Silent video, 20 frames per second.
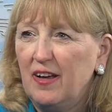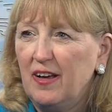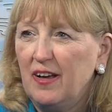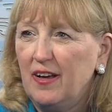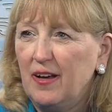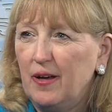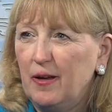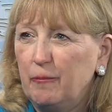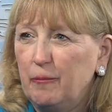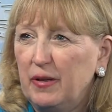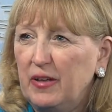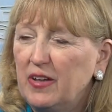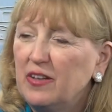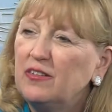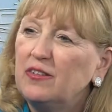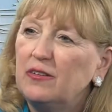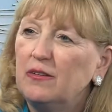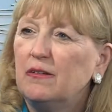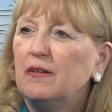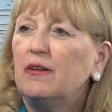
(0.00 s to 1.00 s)
Um,
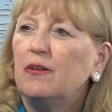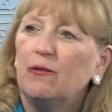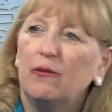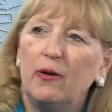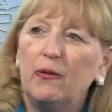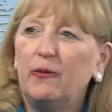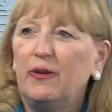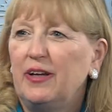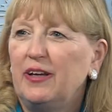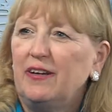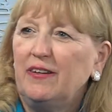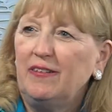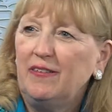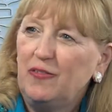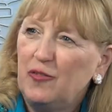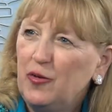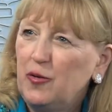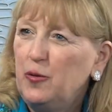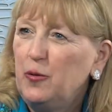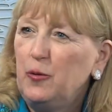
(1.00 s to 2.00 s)
because they're a growing
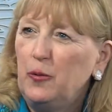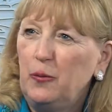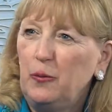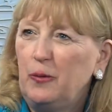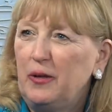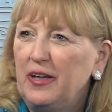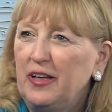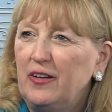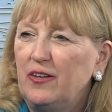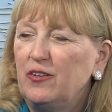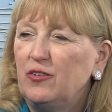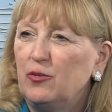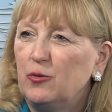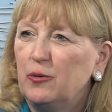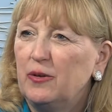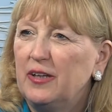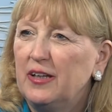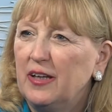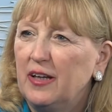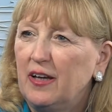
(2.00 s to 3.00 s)
new
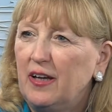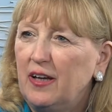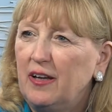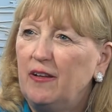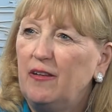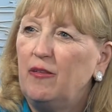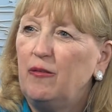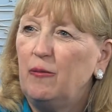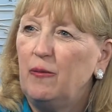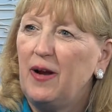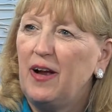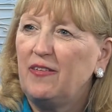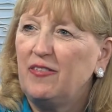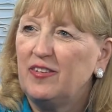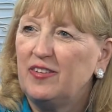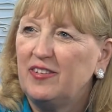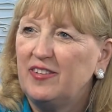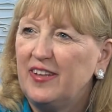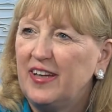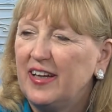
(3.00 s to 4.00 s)
industry in throughout the
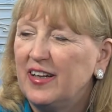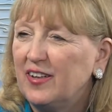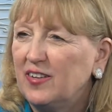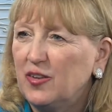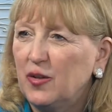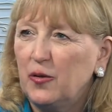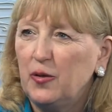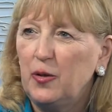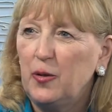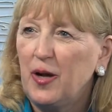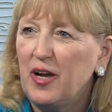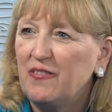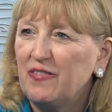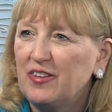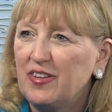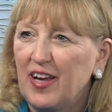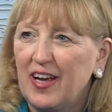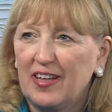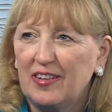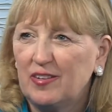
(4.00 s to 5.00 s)
state, so you have a
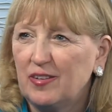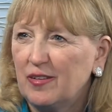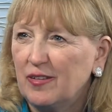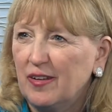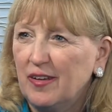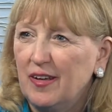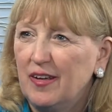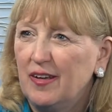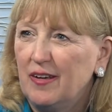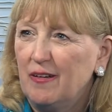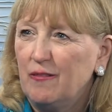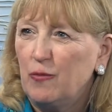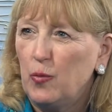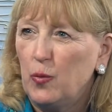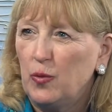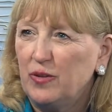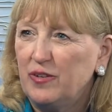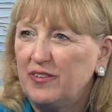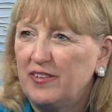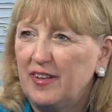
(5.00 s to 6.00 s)
task
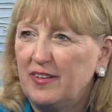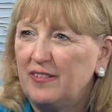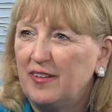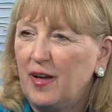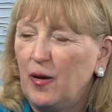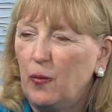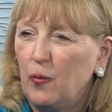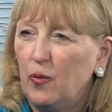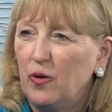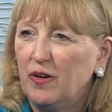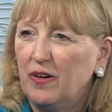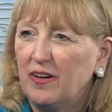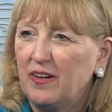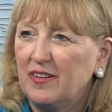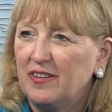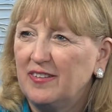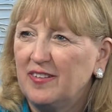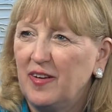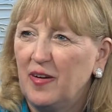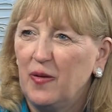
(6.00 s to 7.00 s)
force that's at work.
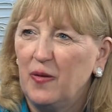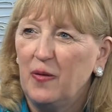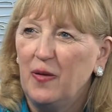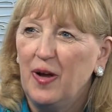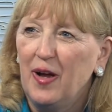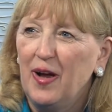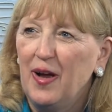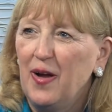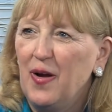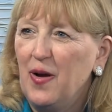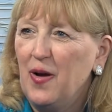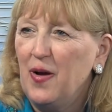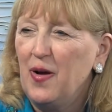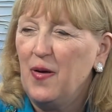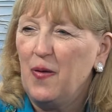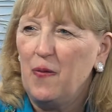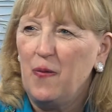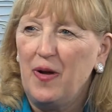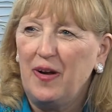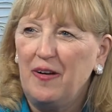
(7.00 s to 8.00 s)
So, mm-hmm.
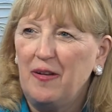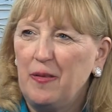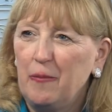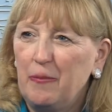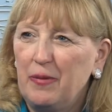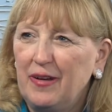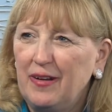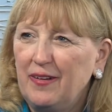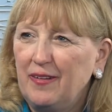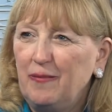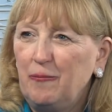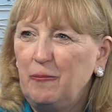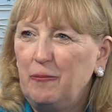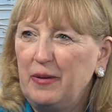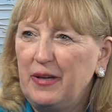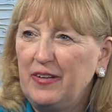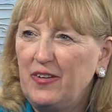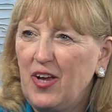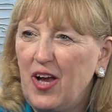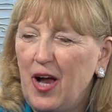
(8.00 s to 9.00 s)
what are the big
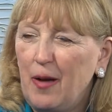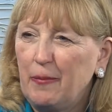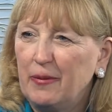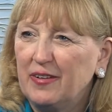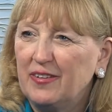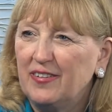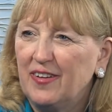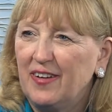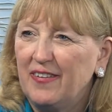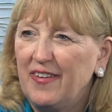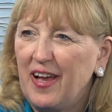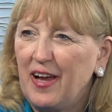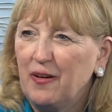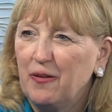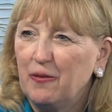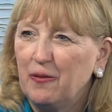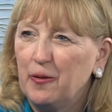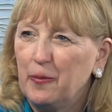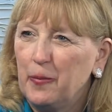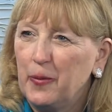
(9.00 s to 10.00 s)
big topics on that
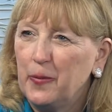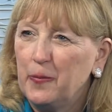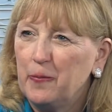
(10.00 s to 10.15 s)
group?